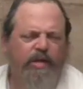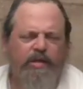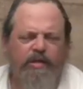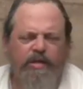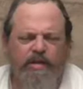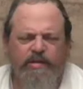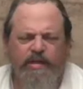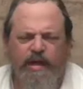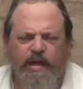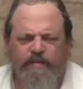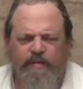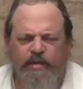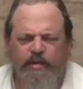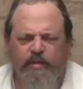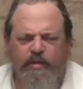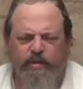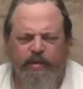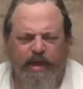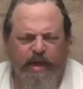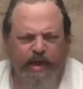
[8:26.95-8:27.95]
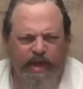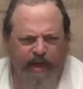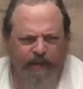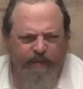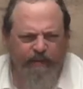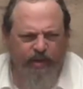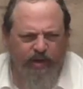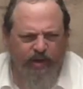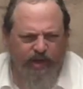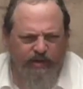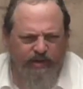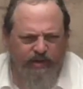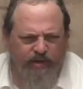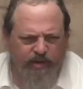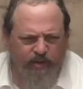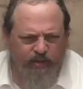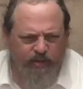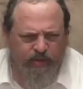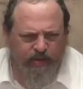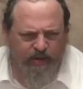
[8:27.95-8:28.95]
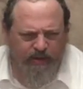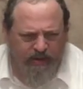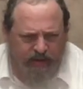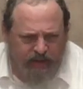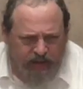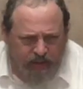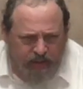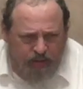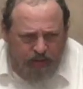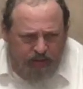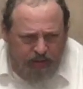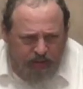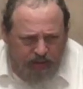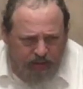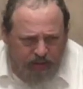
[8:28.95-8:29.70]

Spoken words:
It doesn't have to do with the hammer. It has to do with the tikkun.